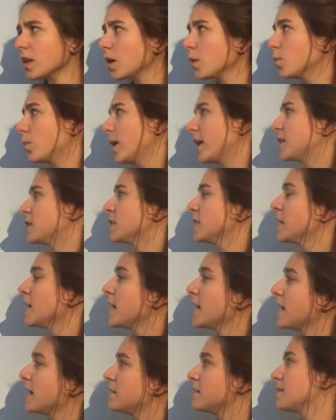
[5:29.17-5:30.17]
which
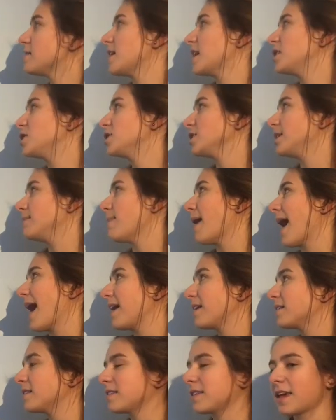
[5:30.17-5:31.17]
is essentially
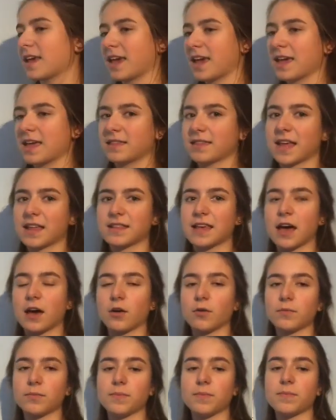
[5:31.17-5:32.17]
mass. And that's
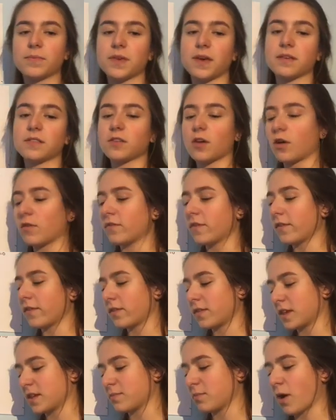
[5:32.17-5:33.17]
how to solve
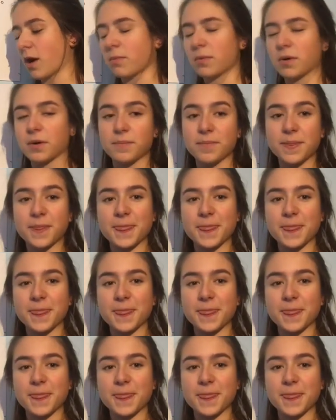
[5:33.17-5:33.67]
this problem.